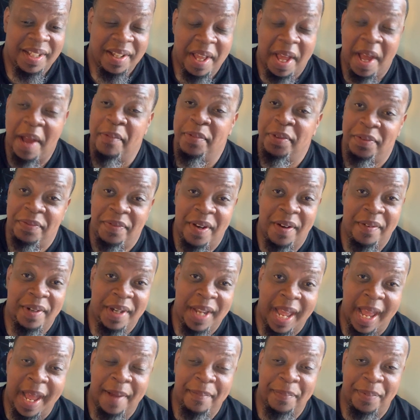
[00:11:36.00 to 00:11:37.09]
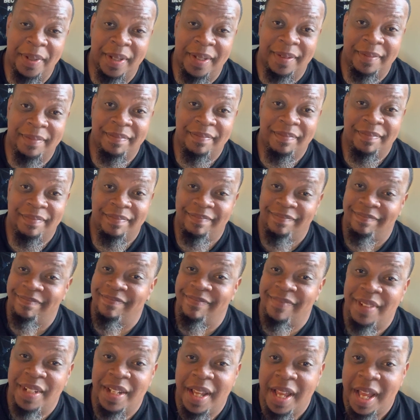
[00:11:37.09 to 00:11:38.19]
I was very happy.
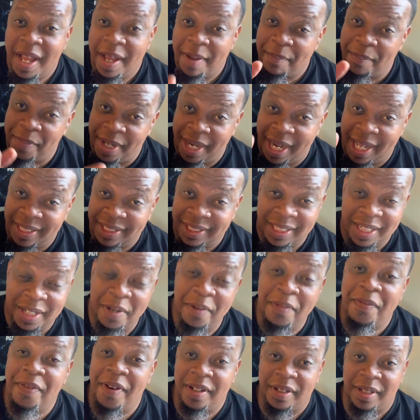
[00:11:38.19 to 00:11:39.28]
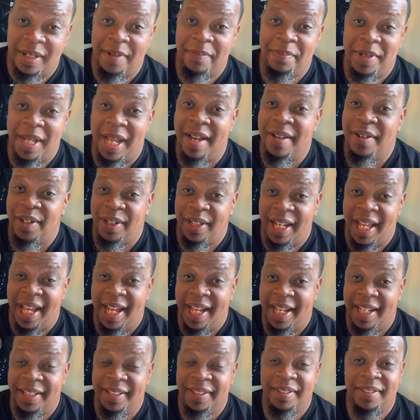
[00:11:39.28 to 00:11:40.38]
But I still fucked up down the
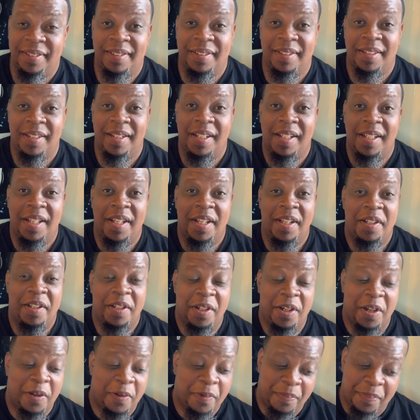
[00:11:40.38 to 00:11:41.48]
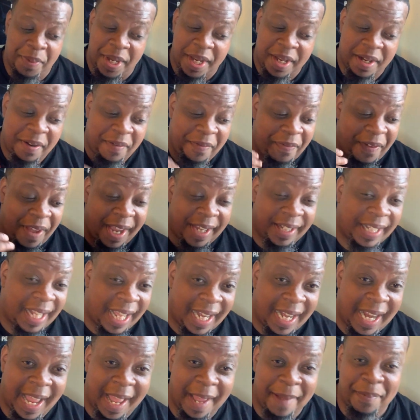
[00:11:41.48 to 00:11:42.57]
line, you know, being the fact
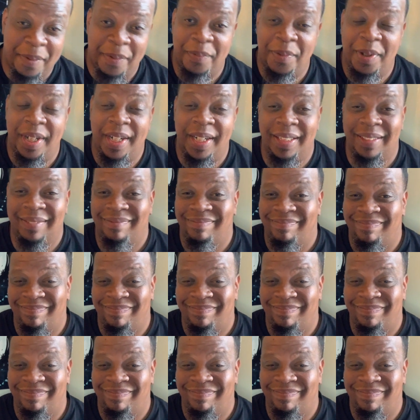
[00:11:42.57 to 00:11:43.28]
that happened with it.